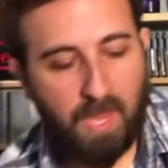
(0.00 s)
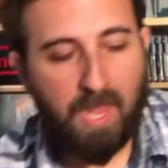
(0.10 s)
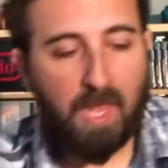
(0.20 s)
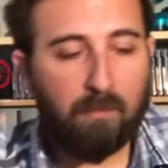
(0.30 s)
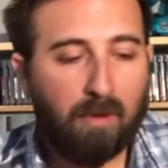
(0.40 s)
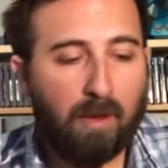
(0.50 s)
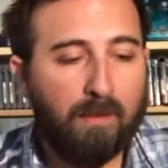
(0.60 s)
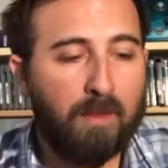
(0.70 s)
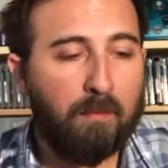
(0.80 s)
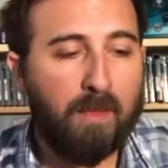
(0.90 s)
and
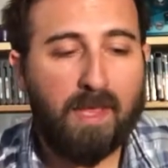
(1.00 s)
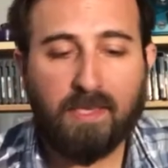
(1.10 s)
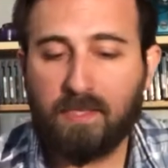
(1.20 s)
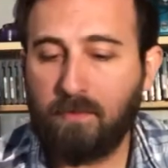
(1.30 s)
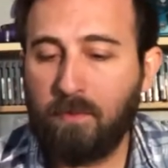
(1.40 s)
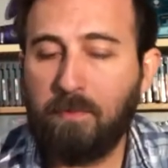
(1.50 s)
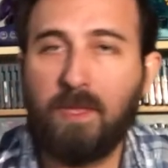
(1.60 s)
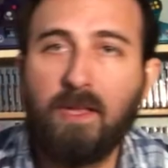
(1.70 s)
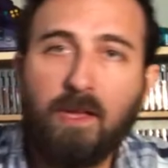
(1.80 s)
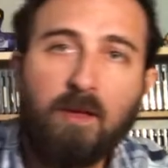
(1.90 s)
probably the best would
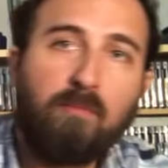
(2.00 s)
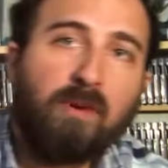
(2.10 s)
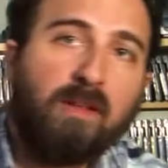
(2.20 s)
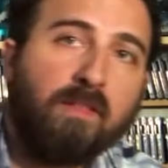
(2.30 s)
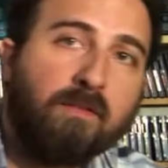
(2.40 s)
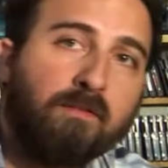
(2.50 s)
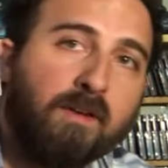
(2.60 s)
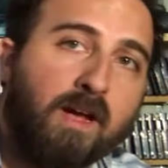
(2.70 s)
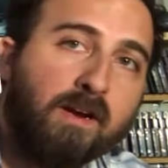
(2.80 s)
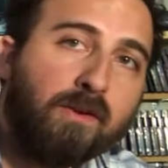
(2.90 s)
be a uh, Breath of
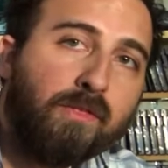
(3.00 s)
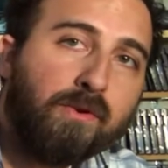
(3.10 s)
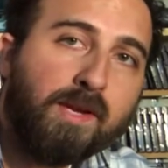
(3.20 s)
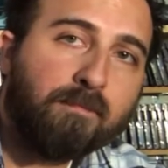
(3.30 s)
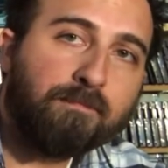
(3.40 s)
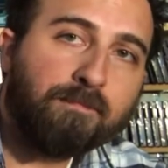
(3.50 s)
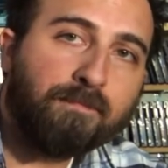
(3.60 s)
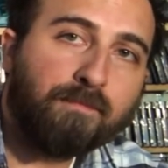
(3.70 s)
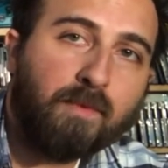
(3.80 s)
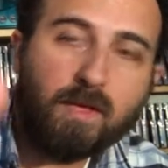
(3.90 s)
Fire 3.
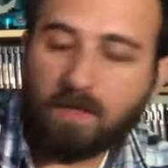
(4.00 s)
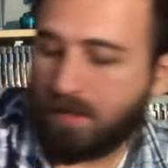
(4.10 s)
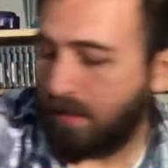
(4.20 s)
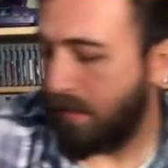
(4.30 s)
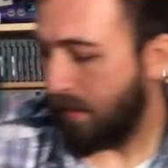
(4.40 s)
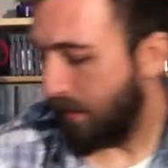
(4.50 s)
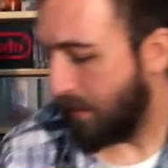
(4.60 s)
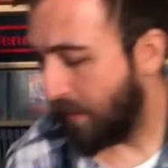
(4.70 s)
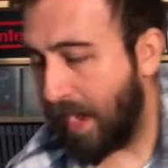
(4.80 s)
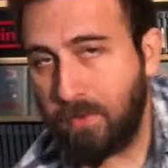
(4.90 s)

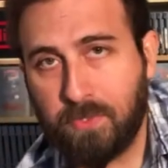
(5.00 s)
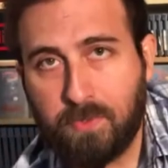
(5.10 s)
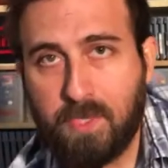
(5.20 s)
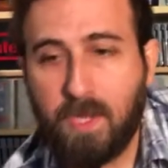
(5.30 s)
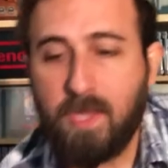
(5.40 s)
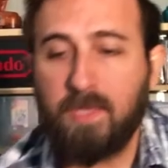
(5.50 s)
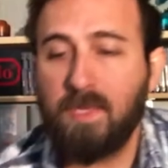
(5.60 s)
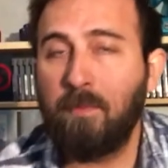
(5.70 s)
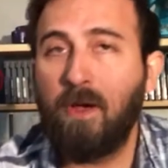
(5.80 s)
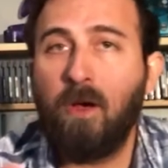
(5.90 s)
The guy was really nice.
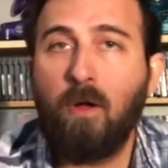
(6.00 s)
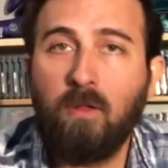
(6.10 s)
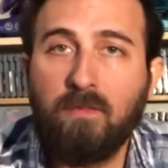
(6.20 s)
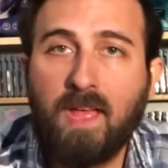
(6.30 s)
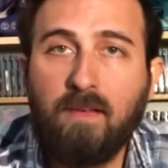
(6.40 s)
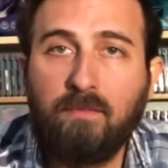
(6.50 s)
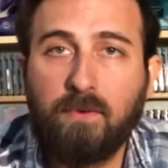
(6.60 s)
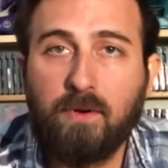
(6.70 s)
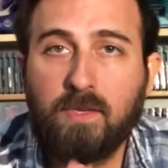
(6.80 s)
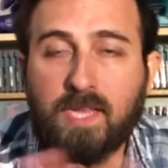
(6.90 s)
I bought all of that
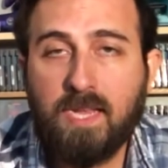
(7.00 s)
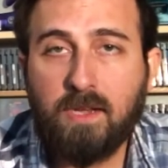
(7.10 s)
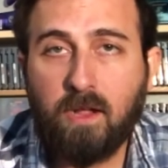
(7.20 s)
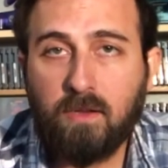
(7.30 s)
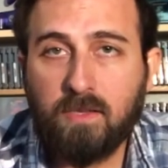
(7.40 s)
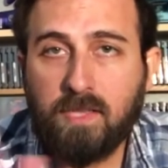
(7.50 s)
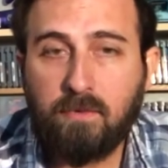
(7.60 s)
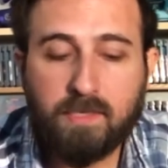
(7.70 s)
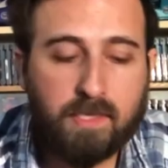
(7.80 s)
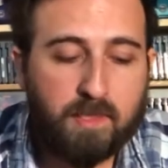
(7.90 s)
for $10. That
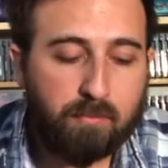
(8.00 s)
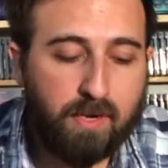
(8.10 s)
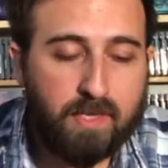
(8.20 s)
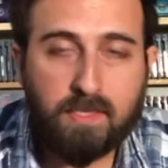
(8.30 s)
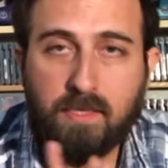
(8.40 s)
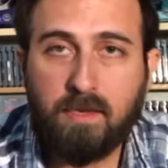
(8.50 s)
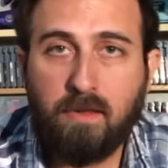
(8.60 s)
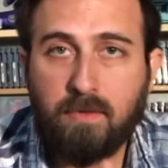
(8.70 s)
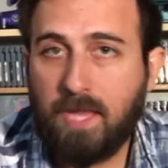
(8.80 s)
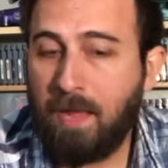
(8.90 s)
was his price, and I
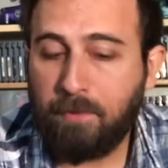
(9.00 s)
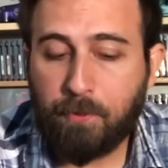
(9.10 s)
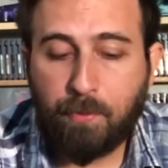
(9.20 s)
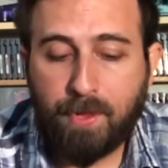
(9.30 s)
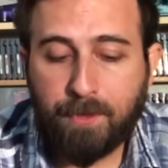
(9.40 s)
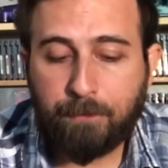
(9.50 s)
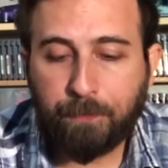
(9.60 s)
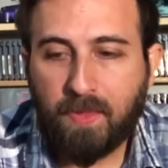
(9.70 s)
was happy to pay it